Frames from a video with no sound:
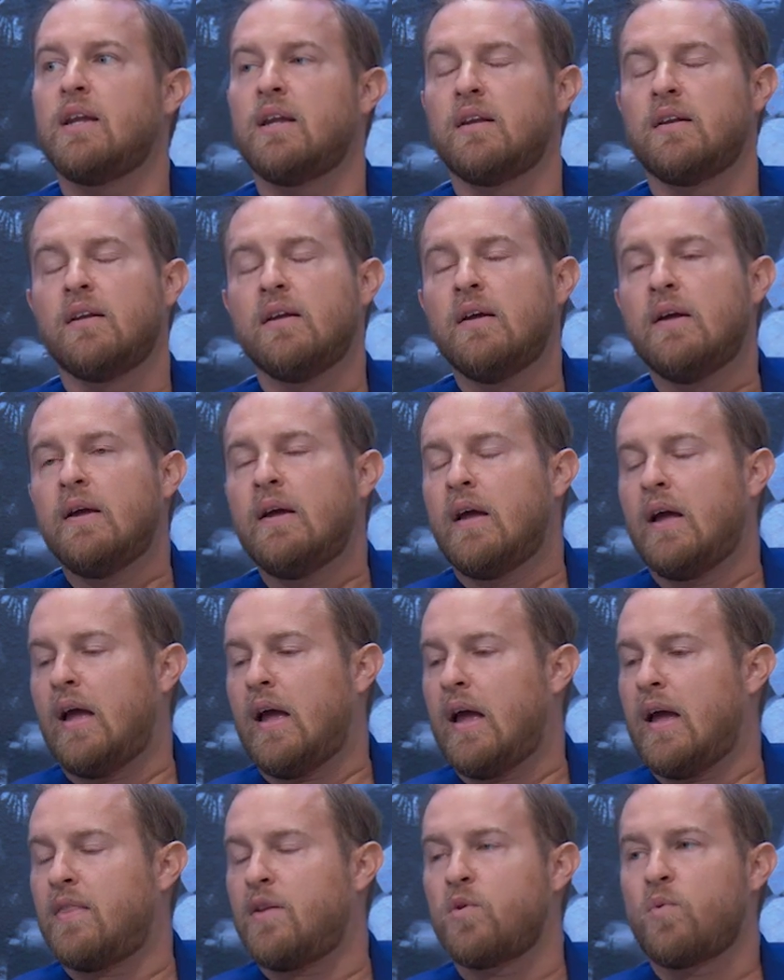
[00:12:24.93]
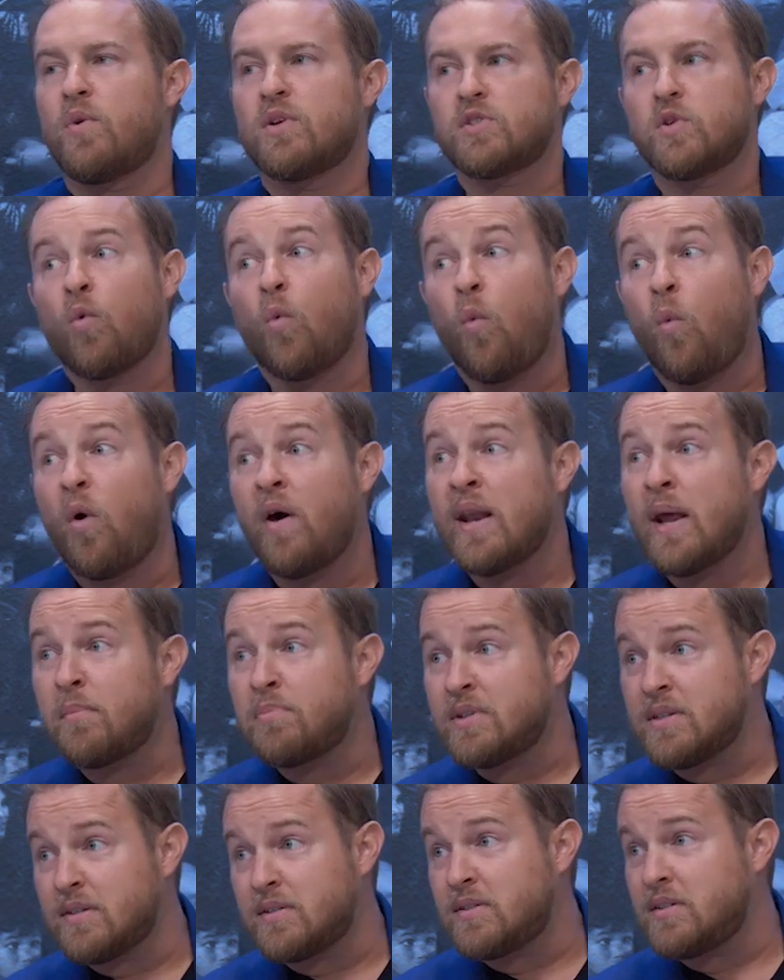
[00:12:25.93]
And there wasn't one
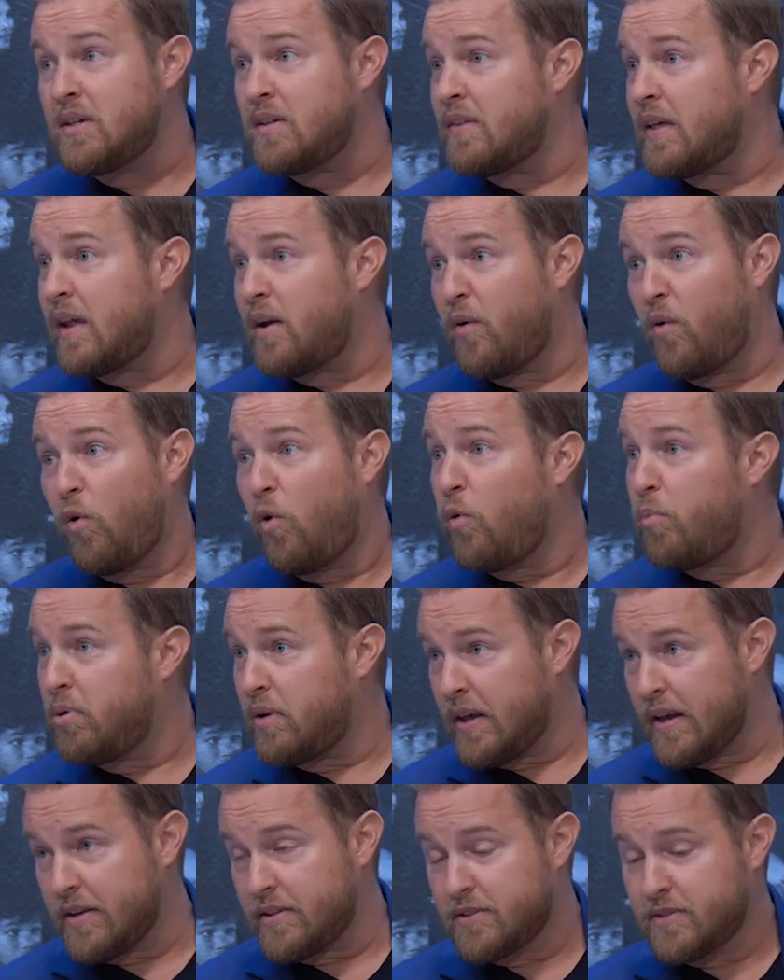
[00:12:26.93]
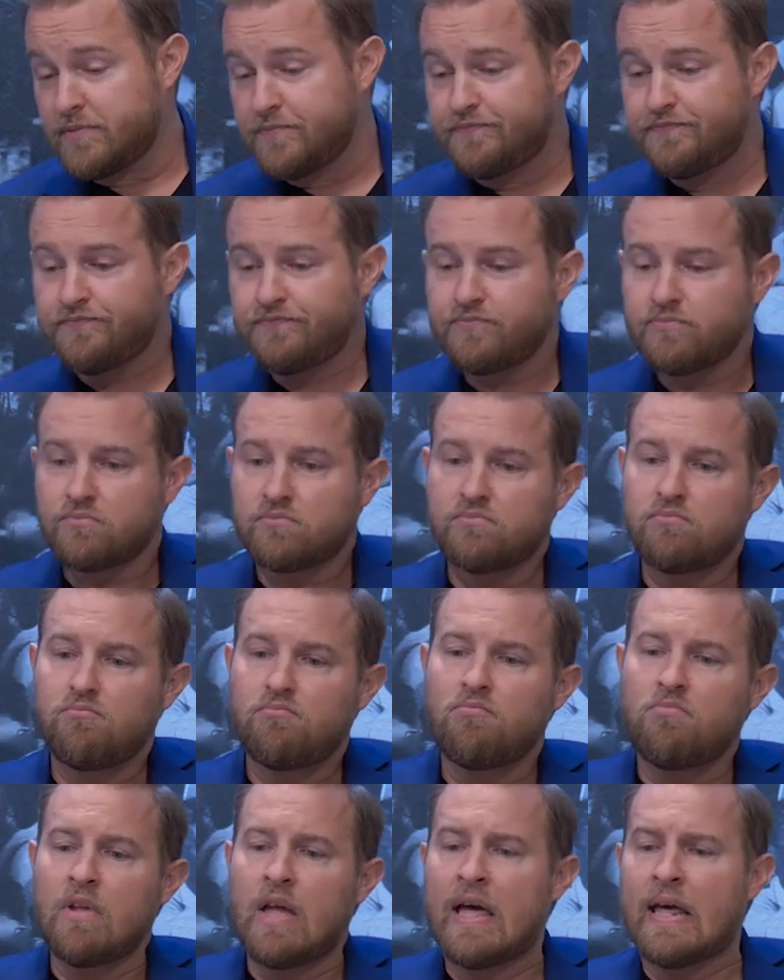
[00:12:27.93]
empty seat in that whole place.
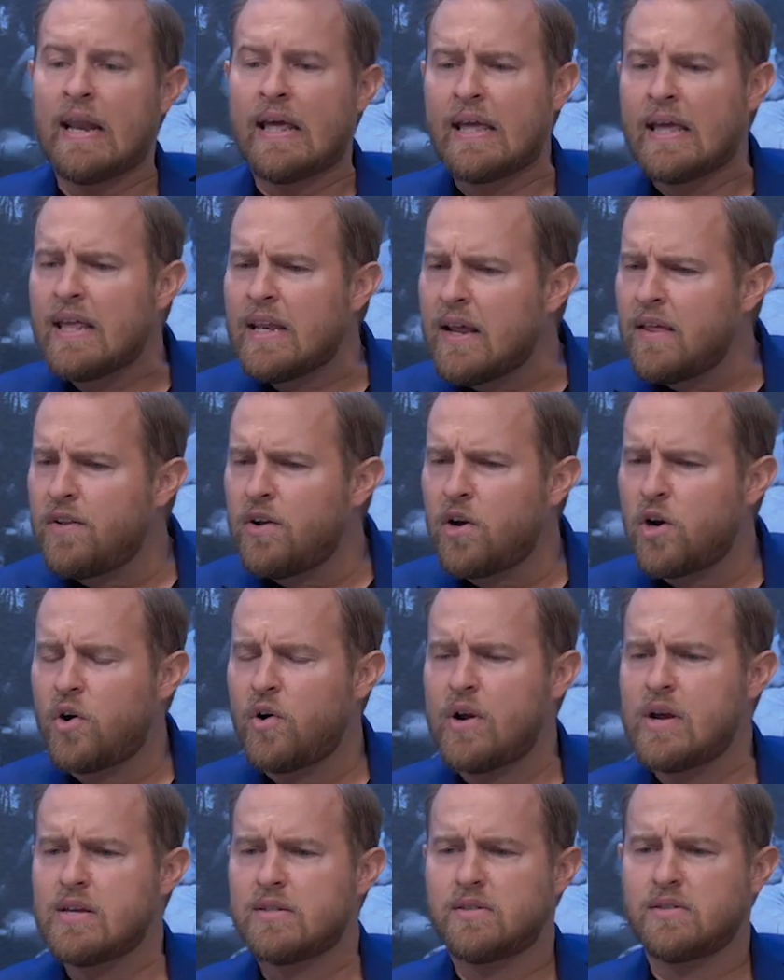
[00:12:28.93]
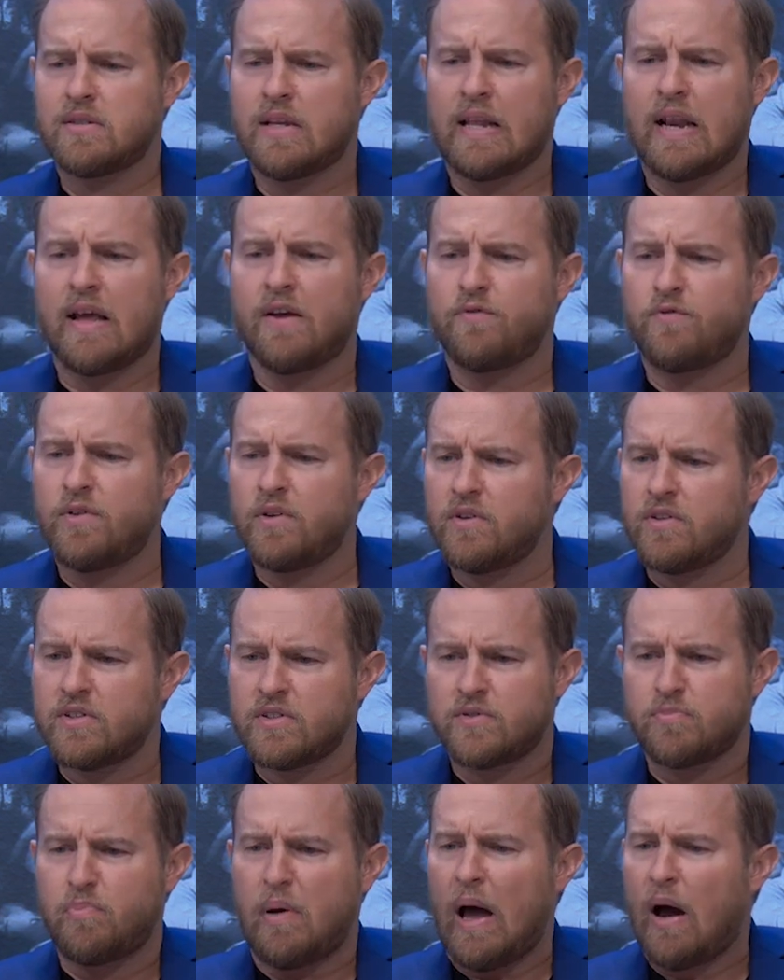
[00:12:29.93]
And I get in there, Chris, and I feel
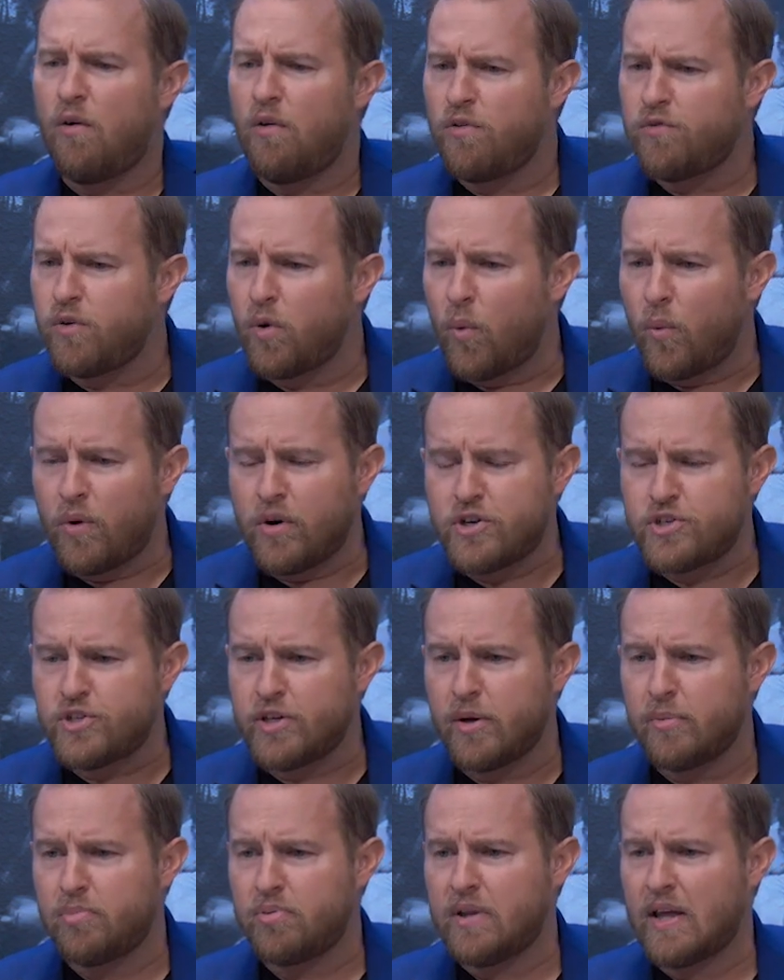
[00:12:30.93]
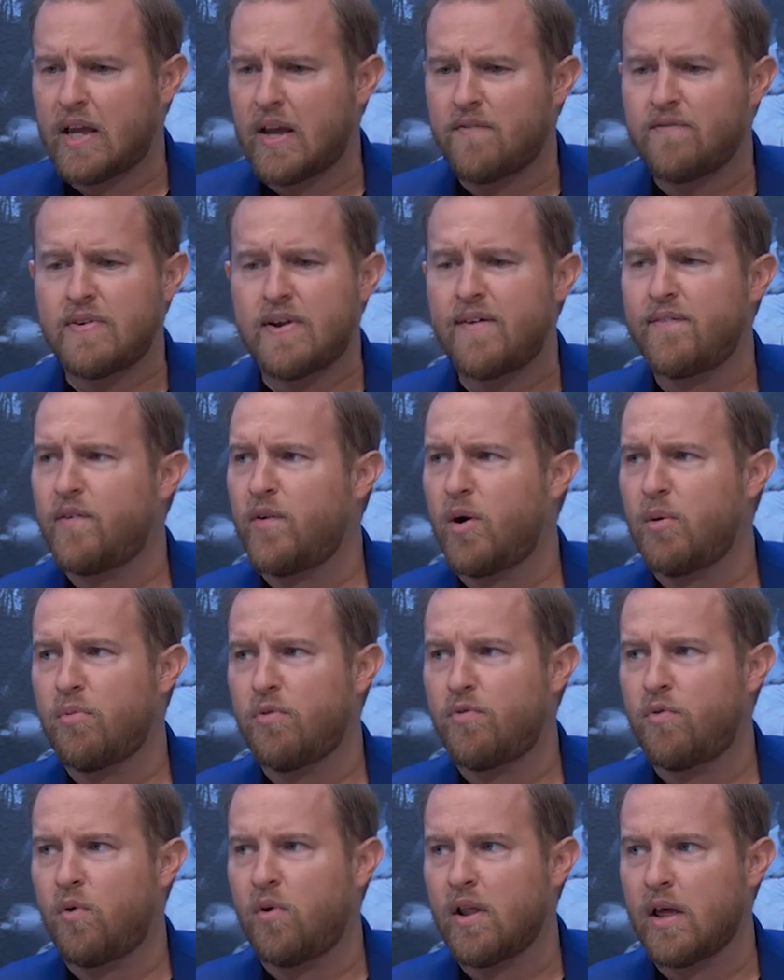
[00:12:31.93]
this powerful worship like I've never heard
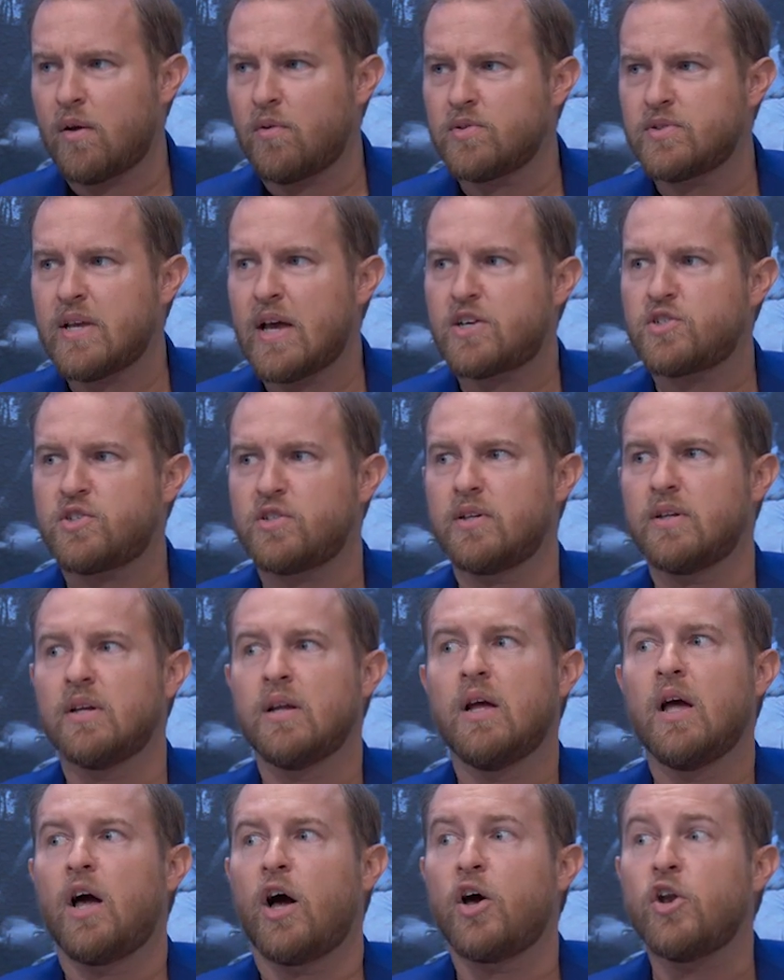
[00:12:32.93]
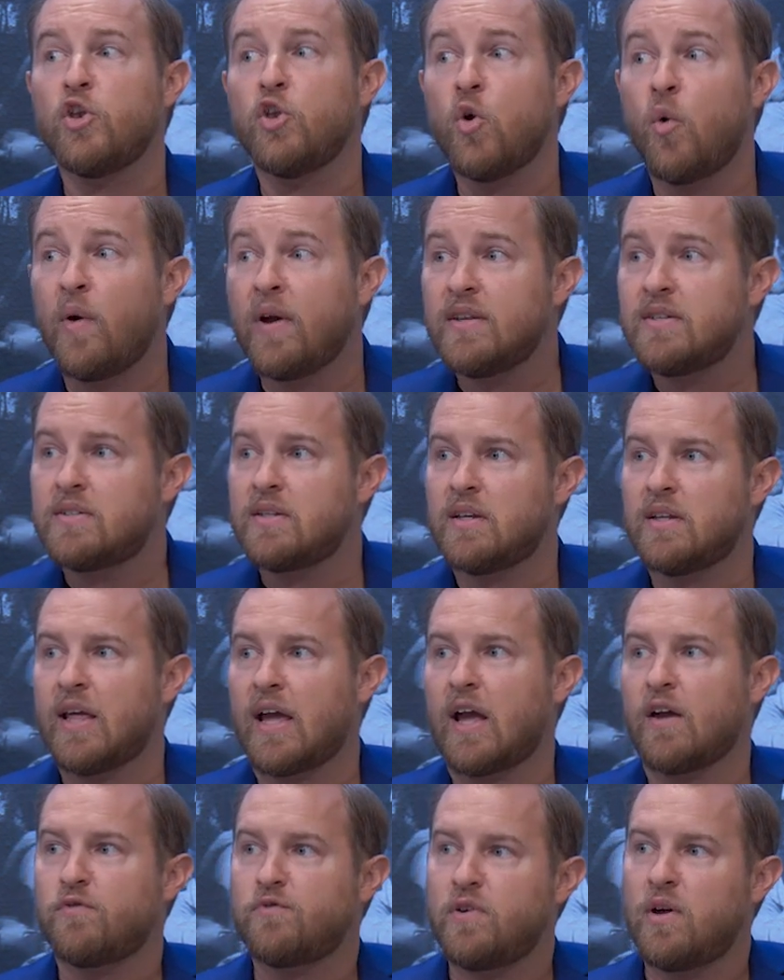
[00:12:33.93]
before. Like it was actually anointed.
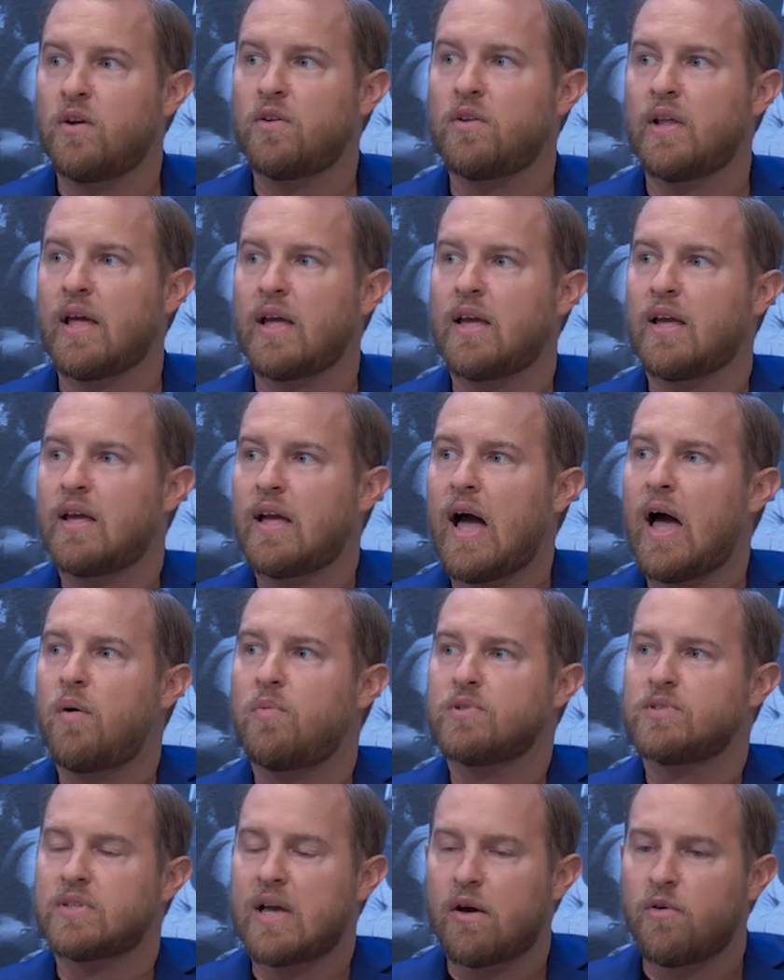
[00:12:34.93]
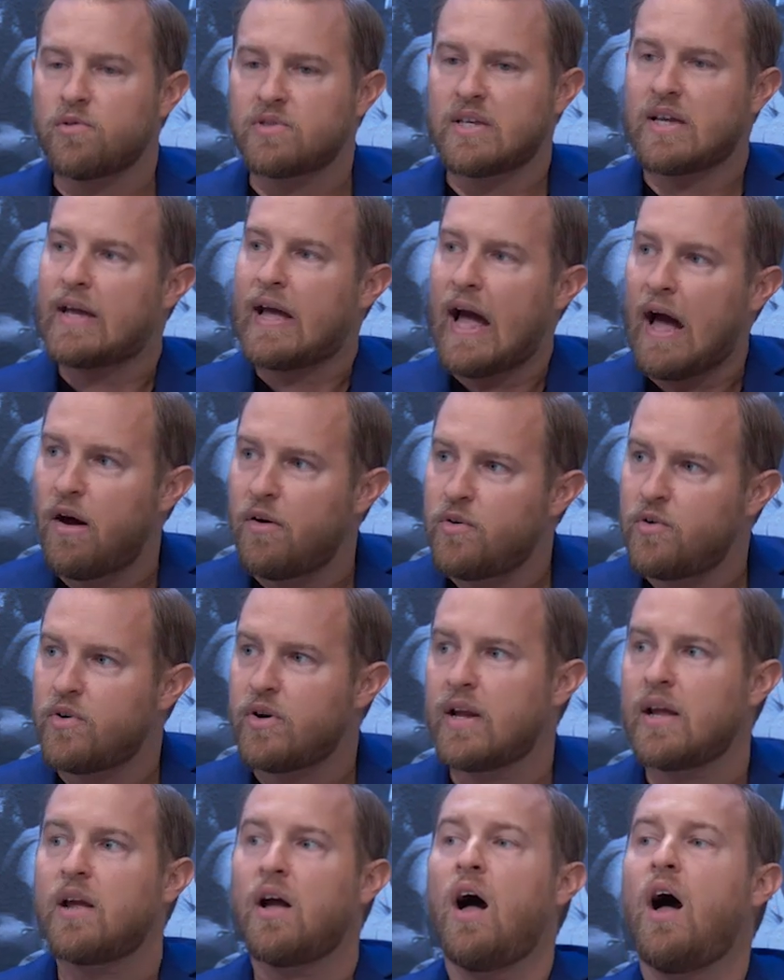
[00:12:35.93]
Like I felt like I was
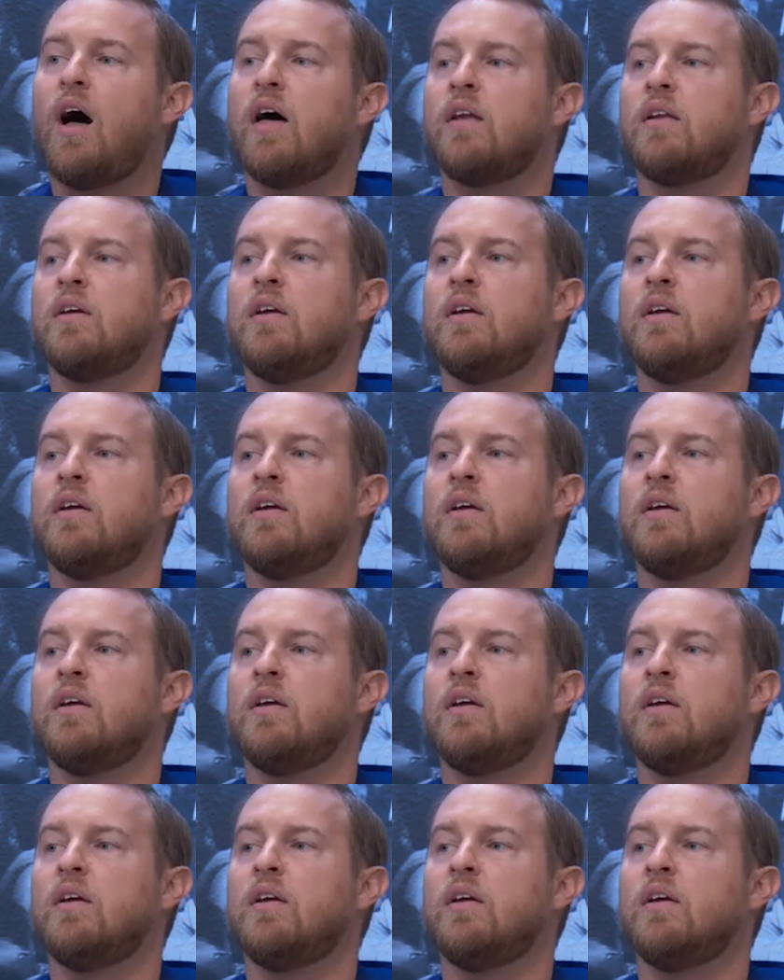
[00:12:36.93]
encountering God.